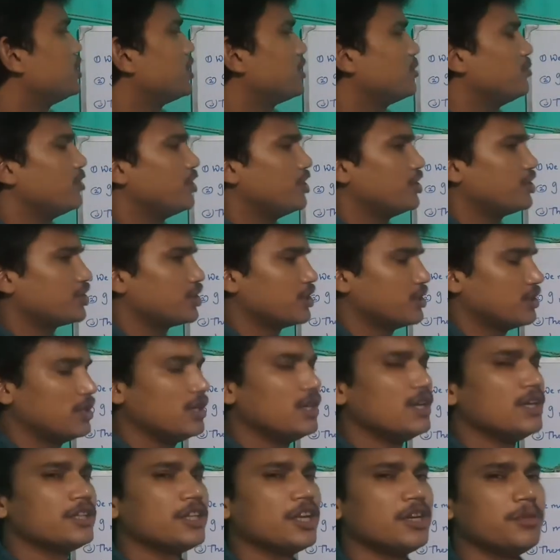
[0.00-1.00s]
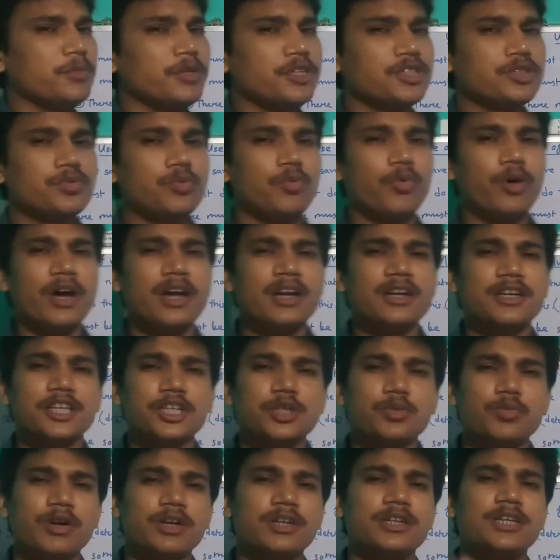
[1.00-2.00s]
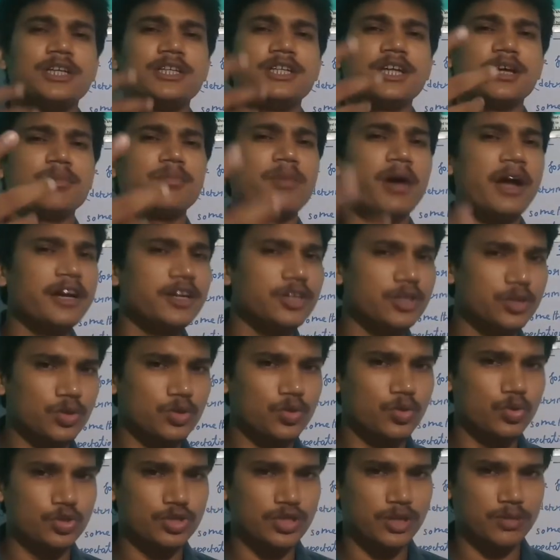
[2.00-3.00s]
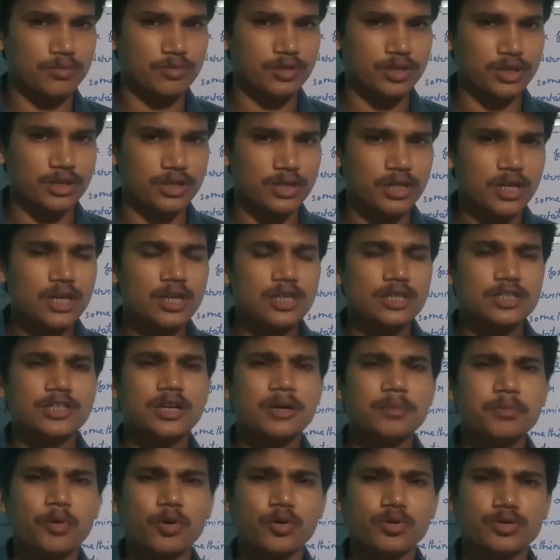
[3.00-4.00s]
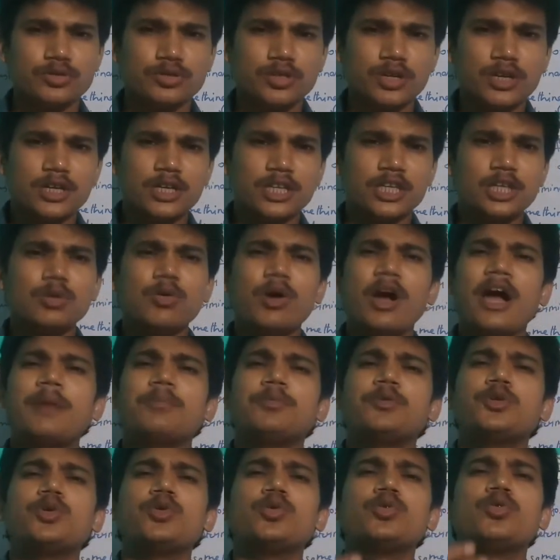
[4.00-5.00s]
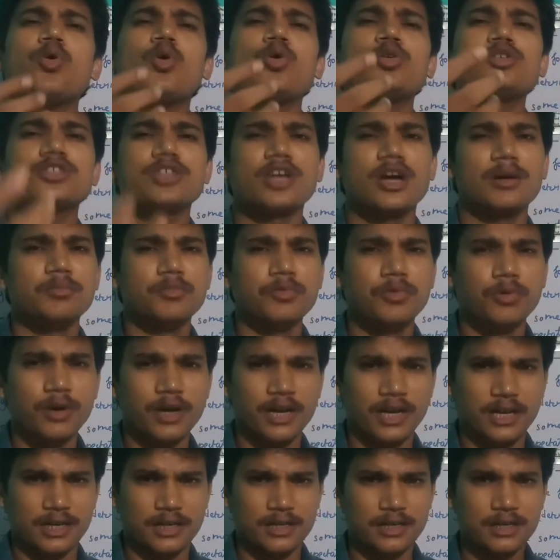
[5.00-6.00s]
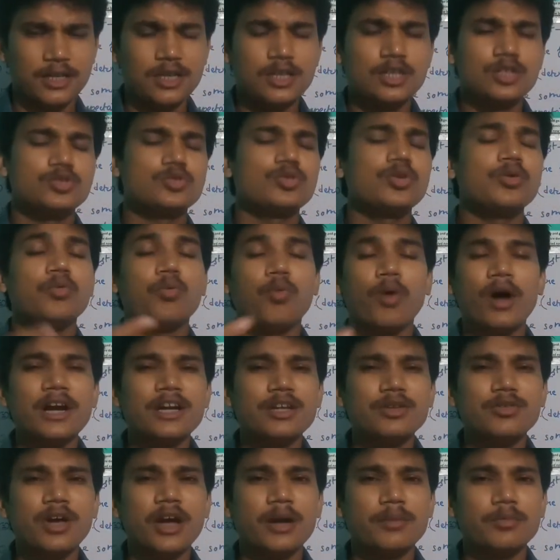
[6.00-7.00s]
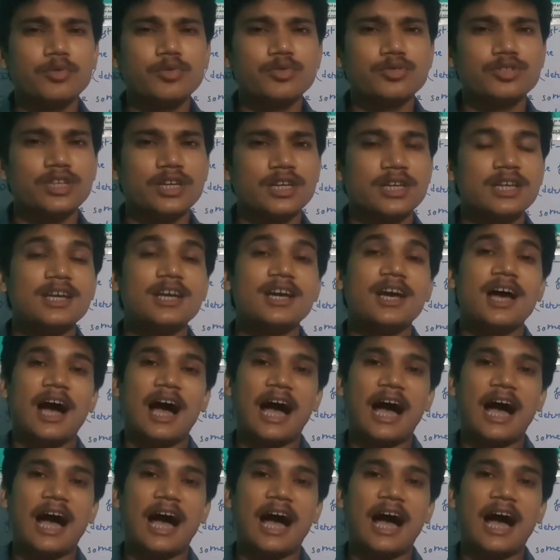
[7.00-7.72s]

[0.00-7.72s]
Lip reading: determination. That means when you are determined to do something. Suppose you have to go somewhere. So what you have to say,